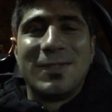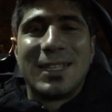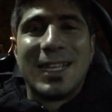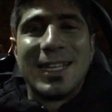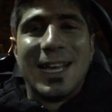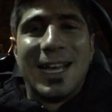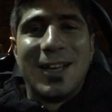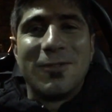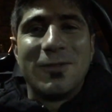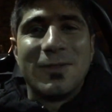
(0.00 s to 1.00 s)
then
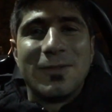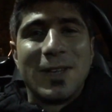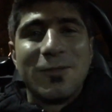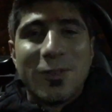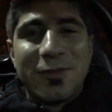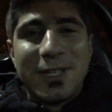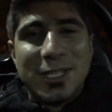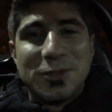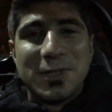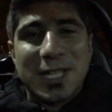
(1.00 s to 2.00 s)
uh, when we
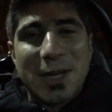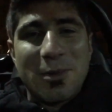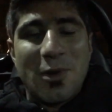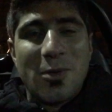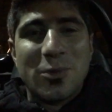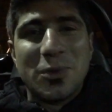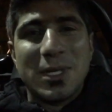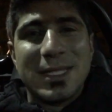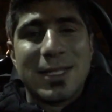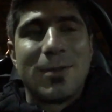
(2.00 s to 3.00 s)
finished, we came home to
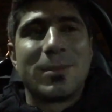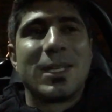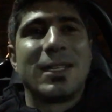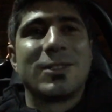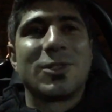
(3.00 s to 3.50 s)
eat something.